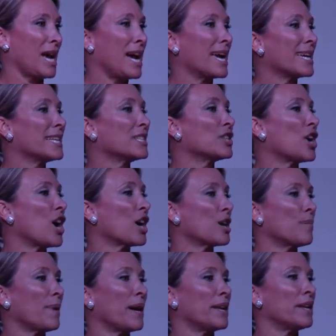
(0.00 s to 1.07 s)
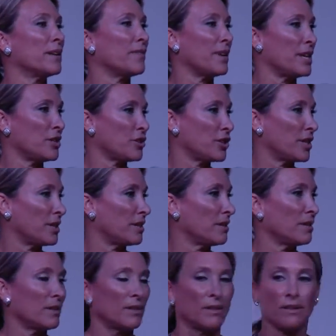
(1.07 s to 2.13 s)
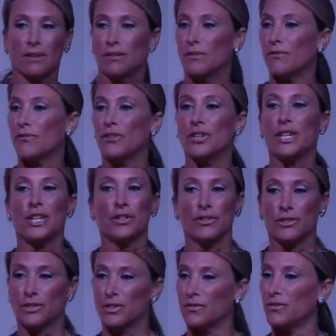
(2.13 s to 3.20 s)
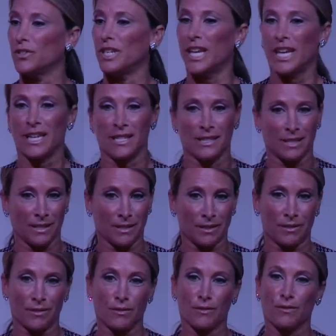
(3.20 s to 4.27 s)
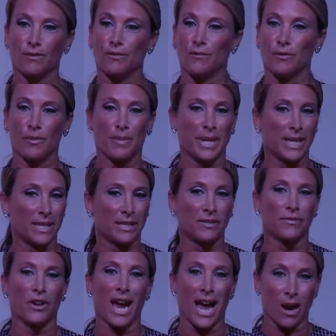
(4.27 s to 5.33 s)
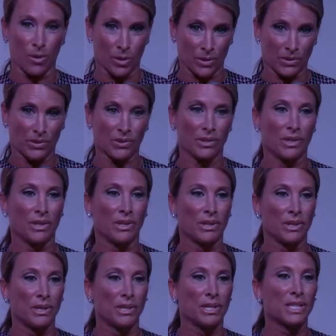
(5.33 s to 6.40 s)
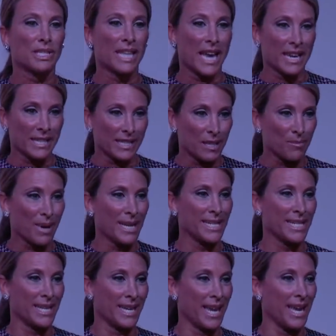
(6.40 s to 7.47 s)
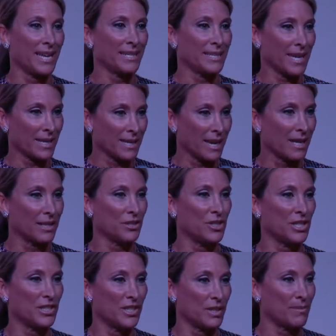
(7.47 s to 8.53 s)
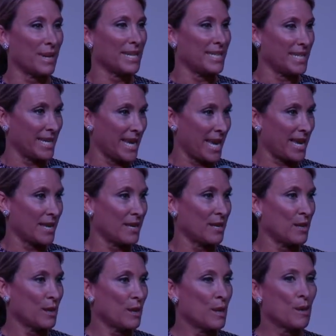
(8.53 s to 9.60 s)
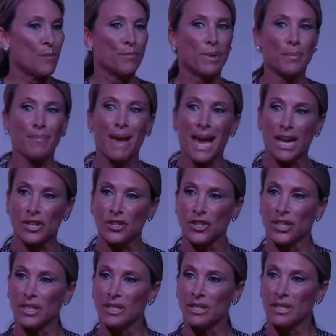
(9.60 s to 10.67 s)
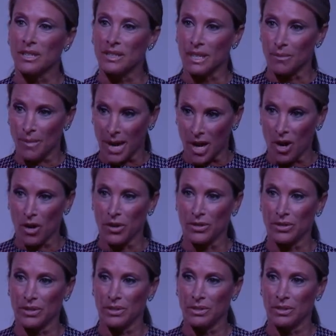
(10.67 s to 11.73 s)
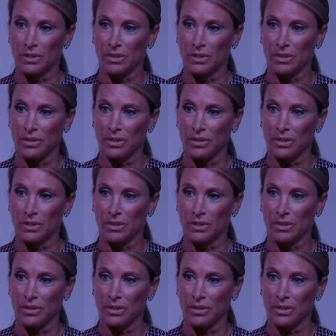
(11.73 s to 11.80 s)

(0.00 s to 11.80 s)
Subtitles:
I can talk about innovation for years, for days, for minutes, for hours, because that is in my DNA. Technology is in my DNA, but passion is in my heart.